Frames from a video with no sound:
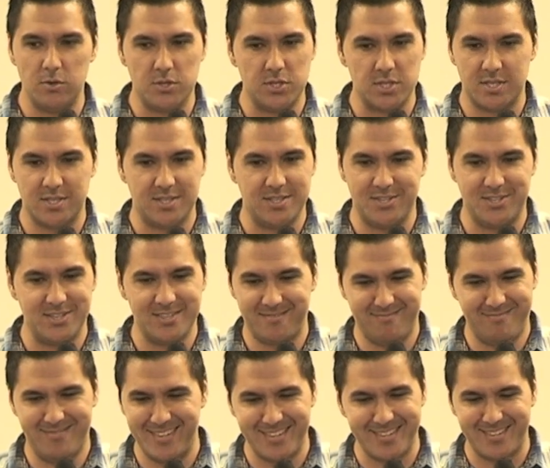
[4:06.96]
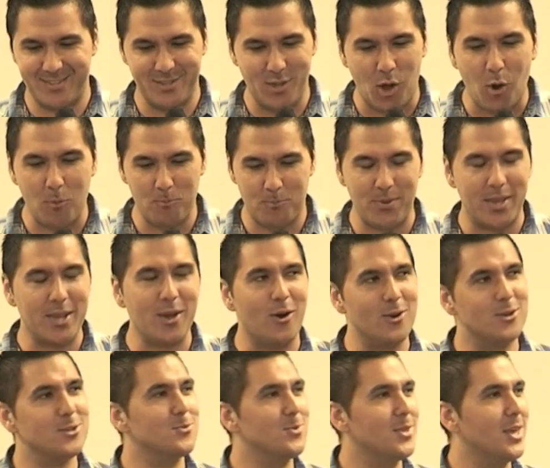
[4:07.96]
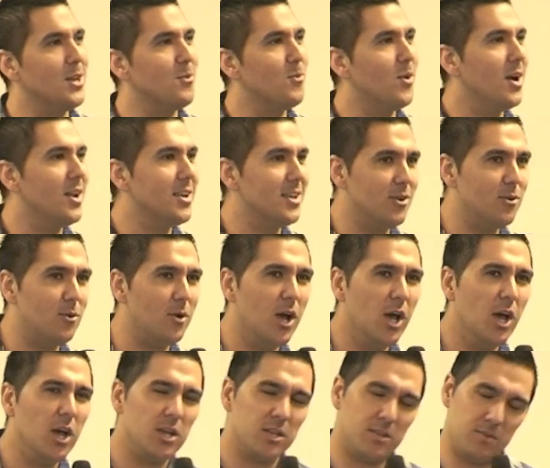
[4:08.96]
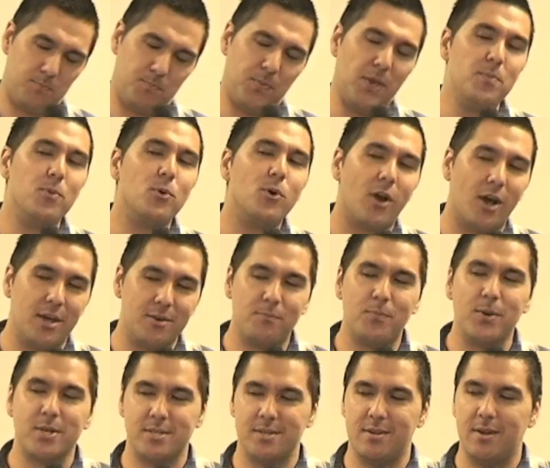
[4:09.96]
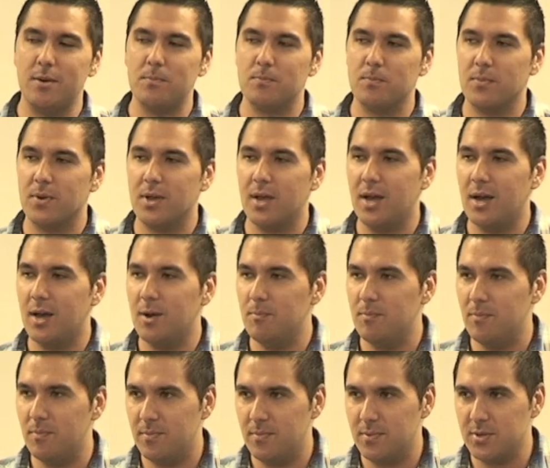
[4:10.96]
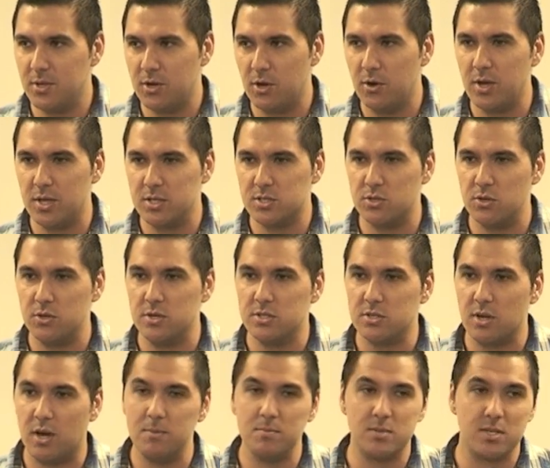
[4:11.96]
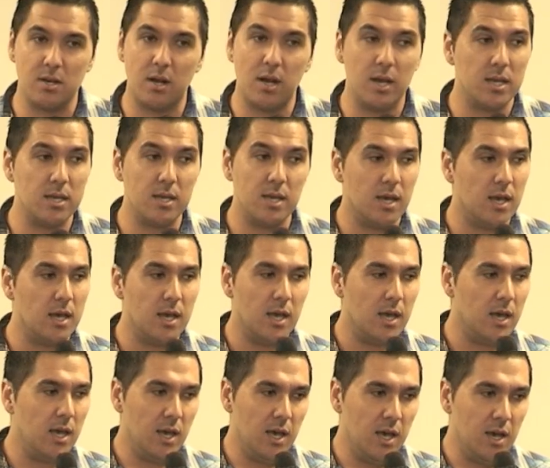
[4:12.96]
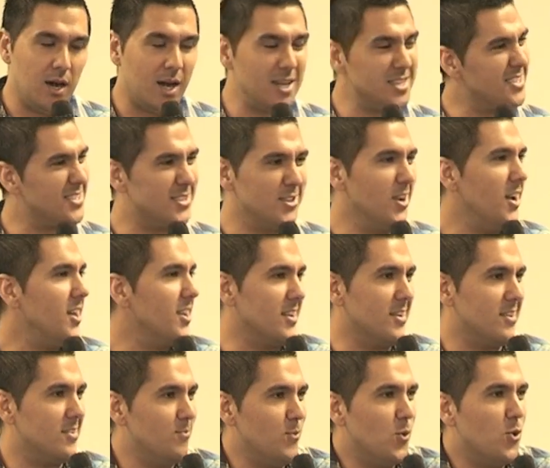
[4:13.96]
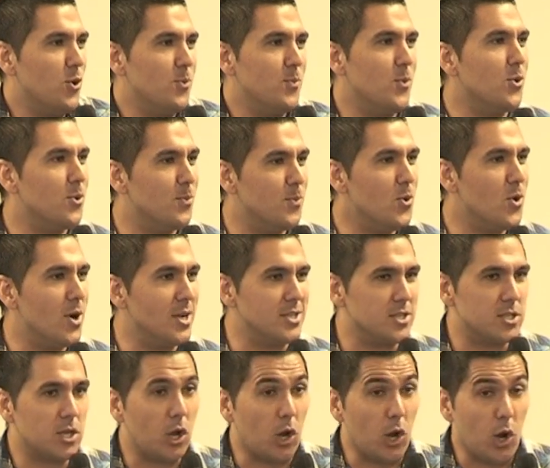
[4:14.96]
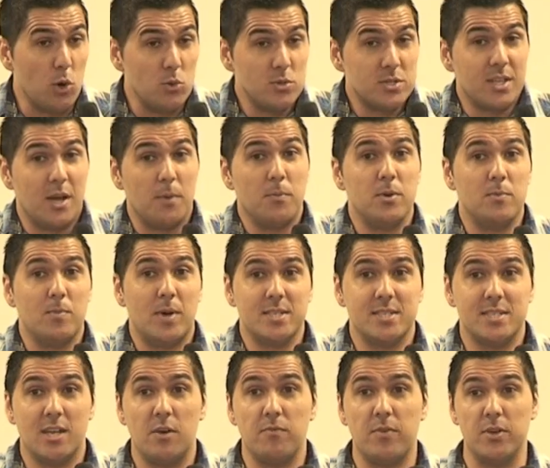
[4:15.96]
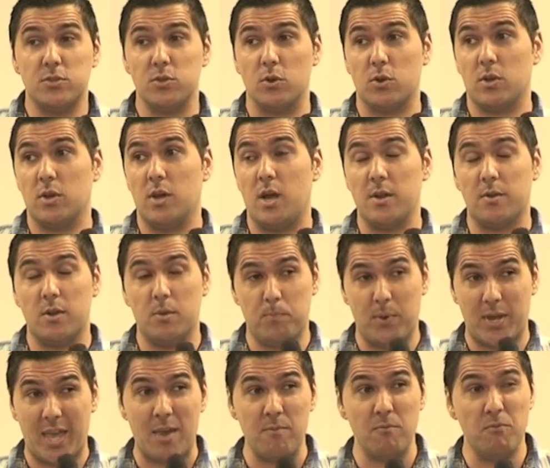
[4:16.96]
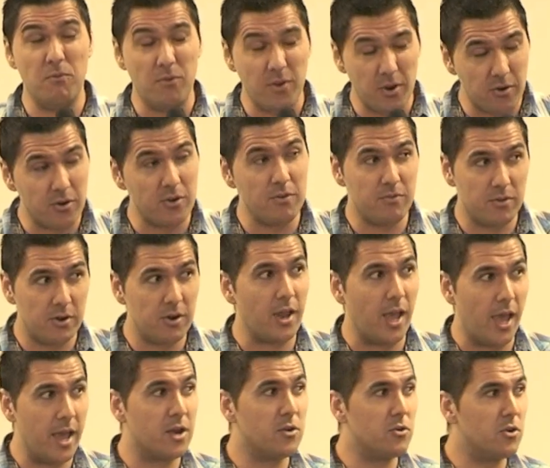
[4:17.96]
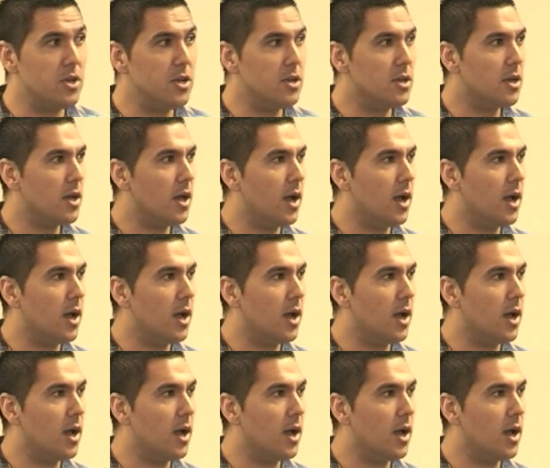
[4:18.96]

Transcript: just not being honest with anyone, and people kind of picked it up, at certain times, and I just denied it more and more and more. I just closed up in myself. I became very, very angry.